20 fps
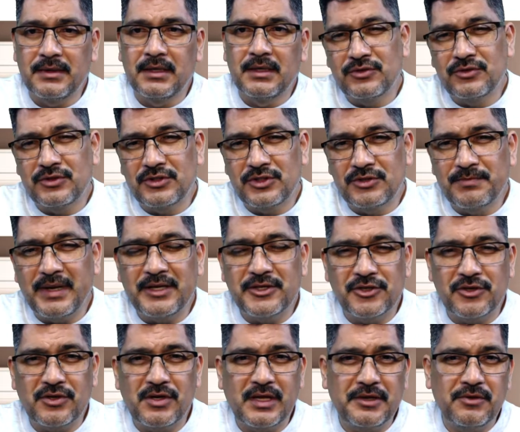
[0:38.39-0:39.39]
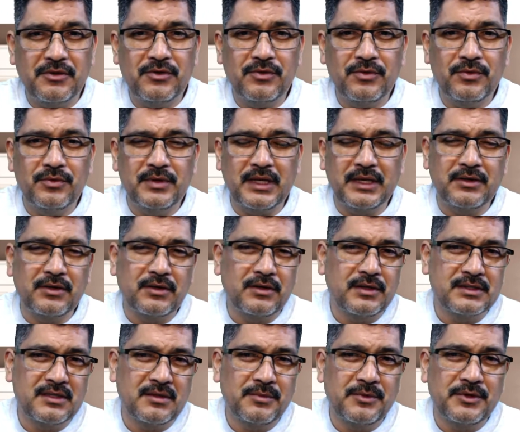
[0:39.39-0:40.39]
to make sure that the
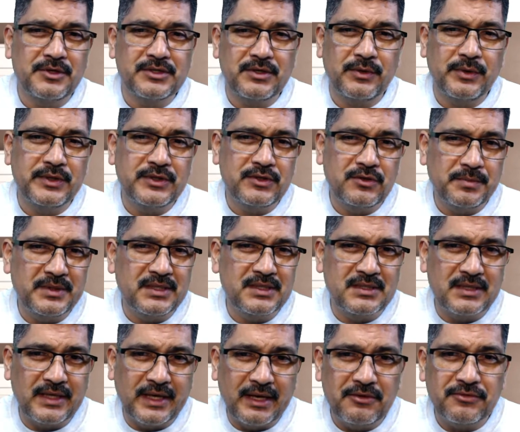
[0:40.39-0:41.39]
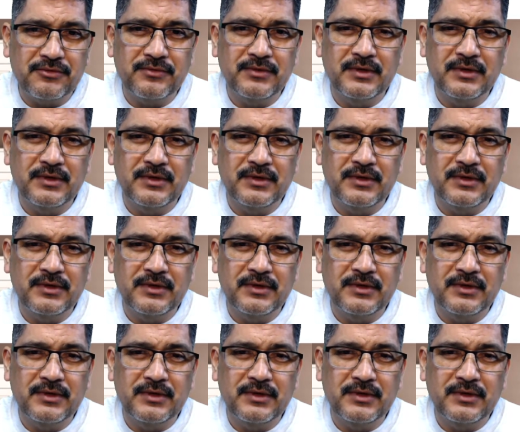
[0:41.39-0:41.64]
customer is going to be safe